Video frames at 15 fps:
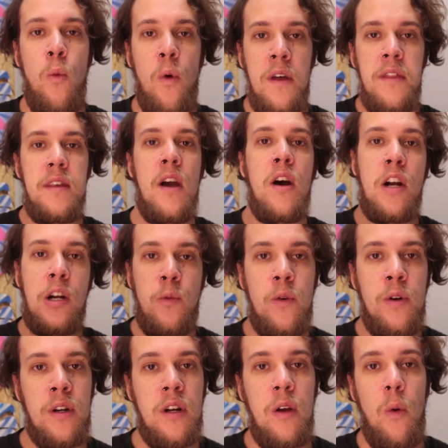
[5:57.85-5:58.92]
what the
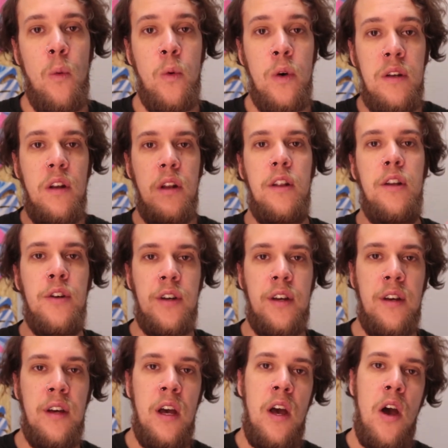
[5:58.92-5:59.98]
artwork would
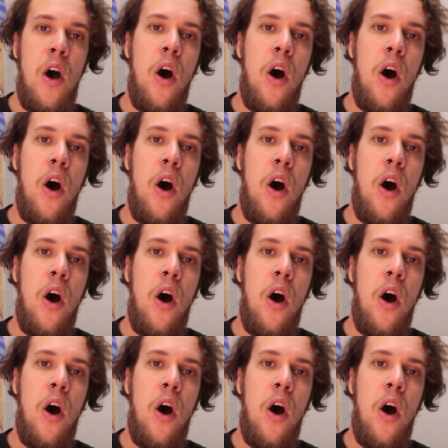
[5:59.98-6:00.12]
look